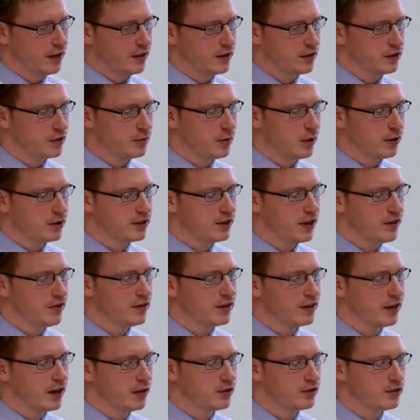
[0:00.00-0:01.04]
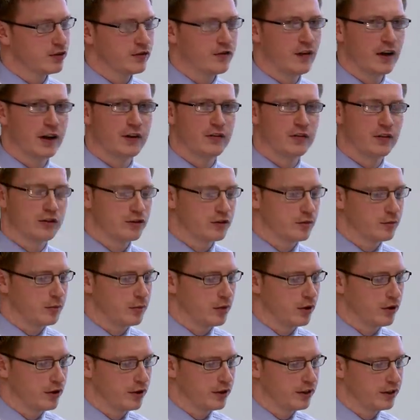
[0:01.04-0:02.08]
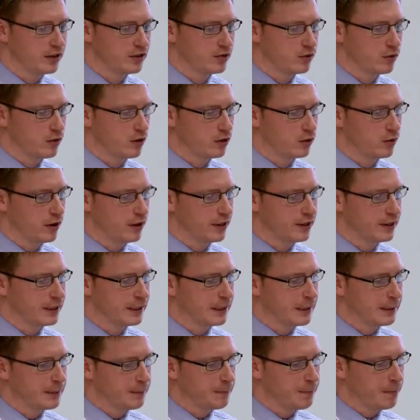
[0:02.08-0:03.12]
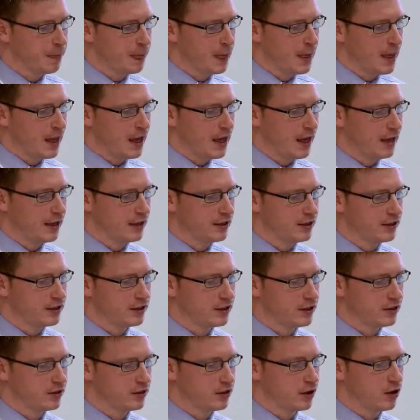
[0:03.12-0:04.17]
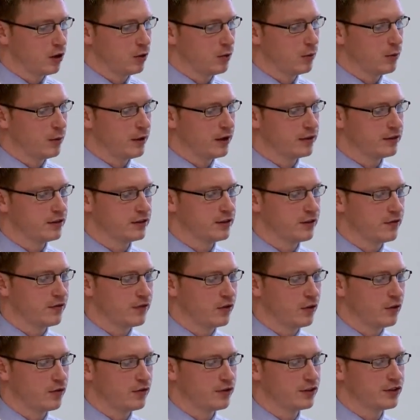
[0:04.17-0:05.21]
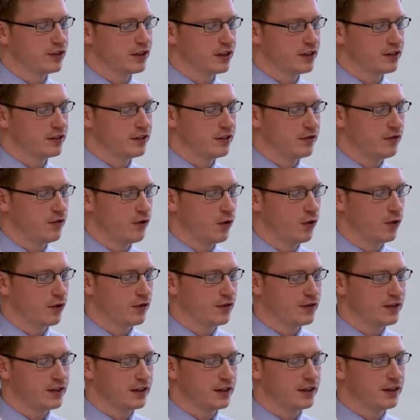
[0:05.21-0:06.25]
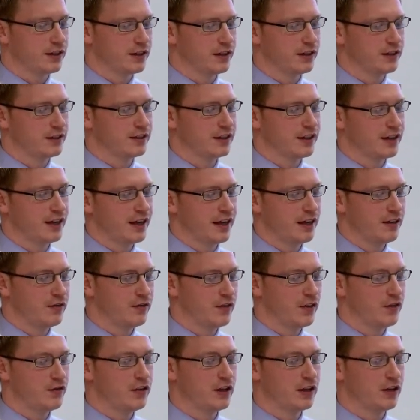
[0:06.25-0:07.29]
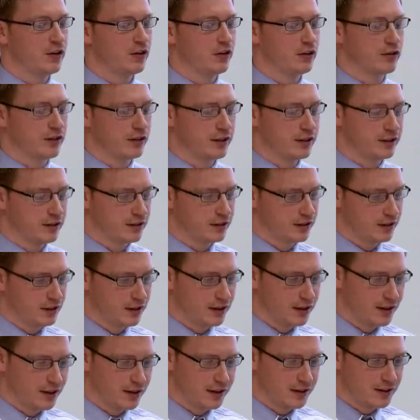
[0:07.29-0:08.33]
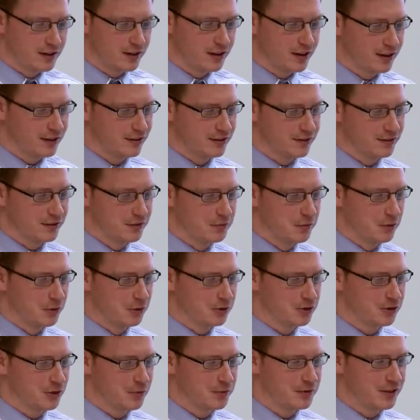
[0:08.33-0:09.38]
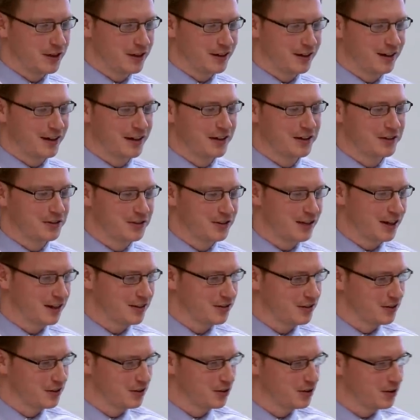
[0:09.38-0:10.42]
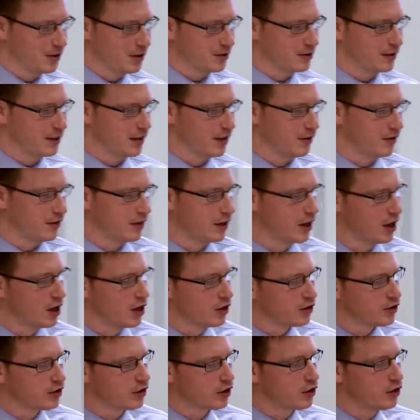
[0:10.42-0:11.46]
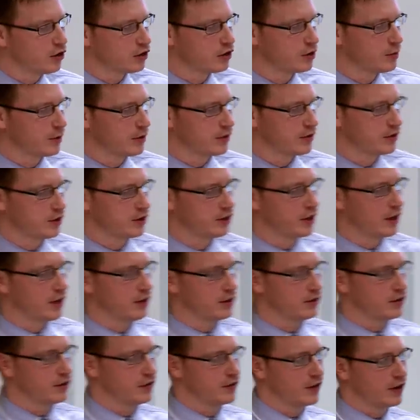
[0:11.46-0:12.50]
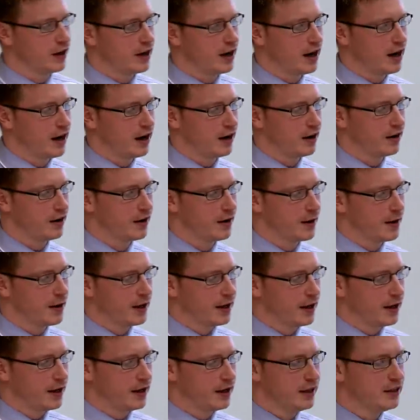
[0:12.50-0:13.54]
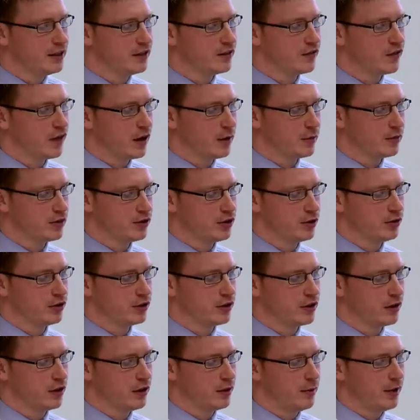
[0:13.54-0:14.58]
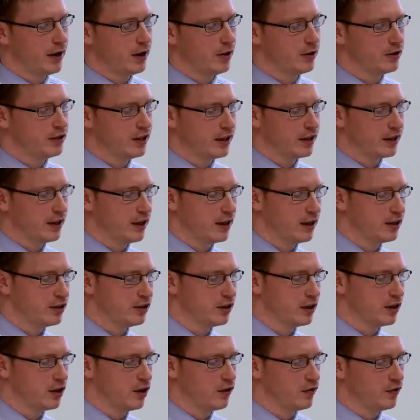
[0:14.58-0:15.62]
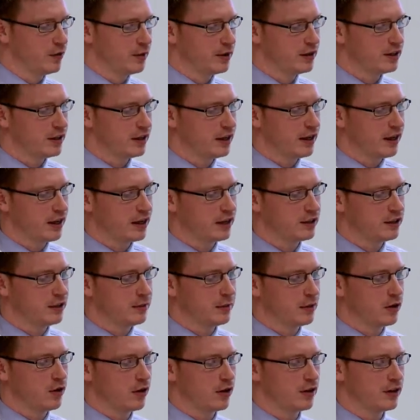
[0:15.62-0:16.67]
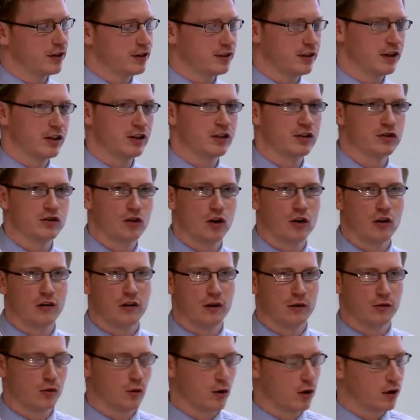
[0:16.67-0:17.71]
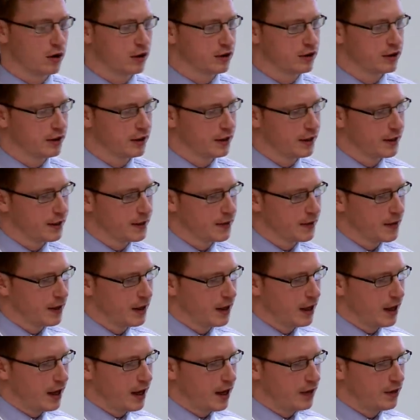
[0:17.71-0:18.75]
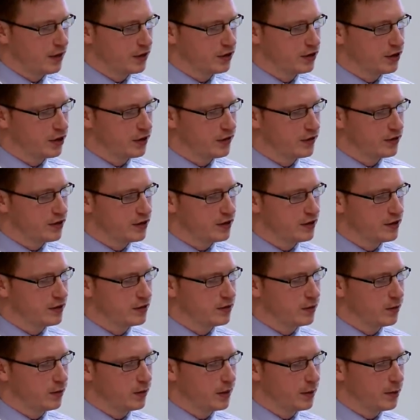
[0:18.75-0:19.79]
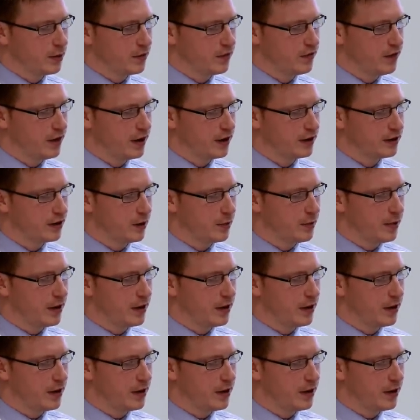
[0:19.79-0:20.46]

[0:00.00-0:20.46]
There's about 7,500 employees worldwide. And there's a global presence of over 64 facilities in 15 countries. The most update I get is that's in 2011. So the customers at Charles River are leading pharmaceutical, biotechnology, government and academic organizations all around the world. And the services we provide are